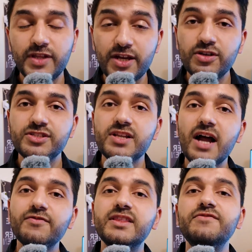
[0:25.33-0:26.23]
that you can
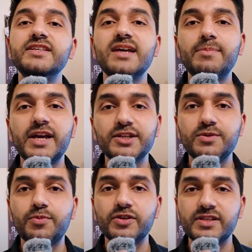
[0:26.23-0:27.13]
start with the visa
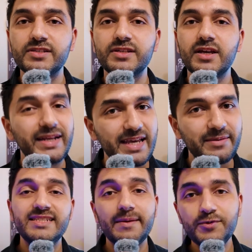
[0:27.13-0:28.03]
application process quickly.
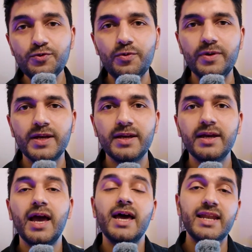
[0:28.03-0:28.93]
Step 2.
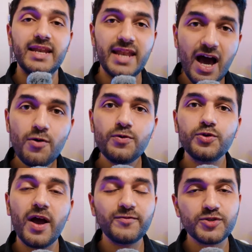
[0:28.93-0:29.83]
Now
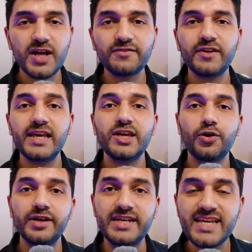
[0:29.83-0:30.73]
you have to start filling
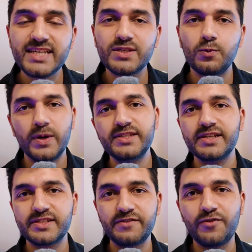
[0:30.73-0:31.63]
your
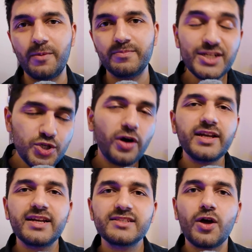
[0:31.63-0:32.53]
DS-160 form. In
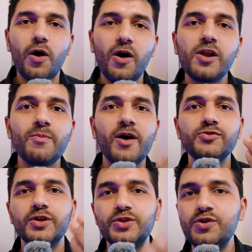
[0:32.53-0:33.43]
short, it is all
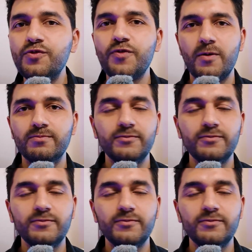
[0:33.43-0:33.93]
about you form.